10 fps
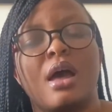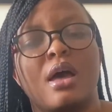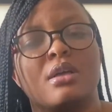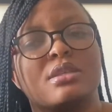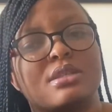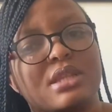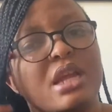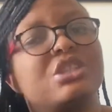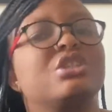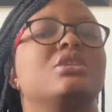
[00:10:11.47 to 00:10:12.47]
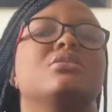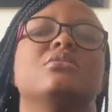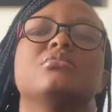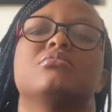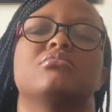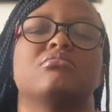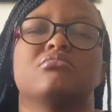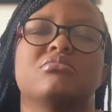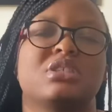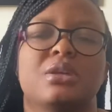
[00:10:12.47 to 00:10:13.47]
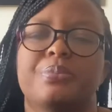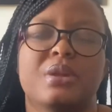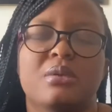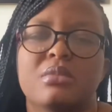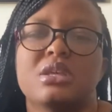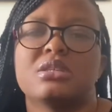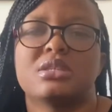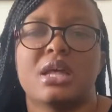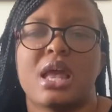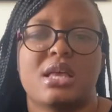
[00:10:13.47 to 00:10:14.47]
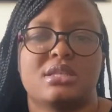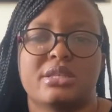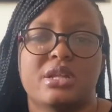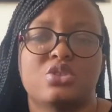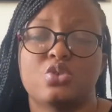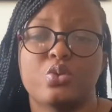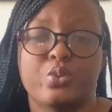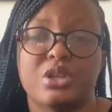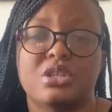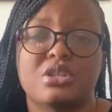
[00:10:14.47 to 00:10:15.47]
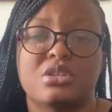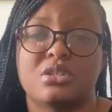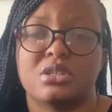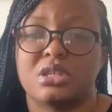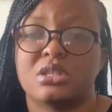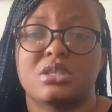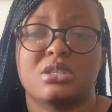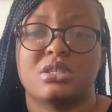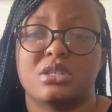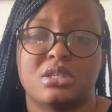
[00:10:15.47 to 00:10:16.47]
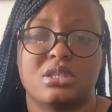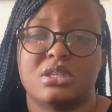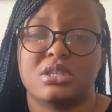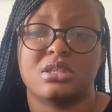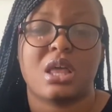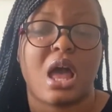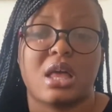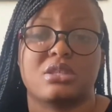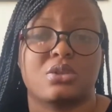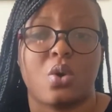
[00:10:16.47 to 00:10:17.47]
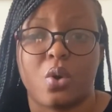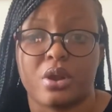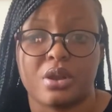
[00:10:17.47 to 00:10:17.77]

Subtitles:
Staging simply means the extent to which this disease has gone.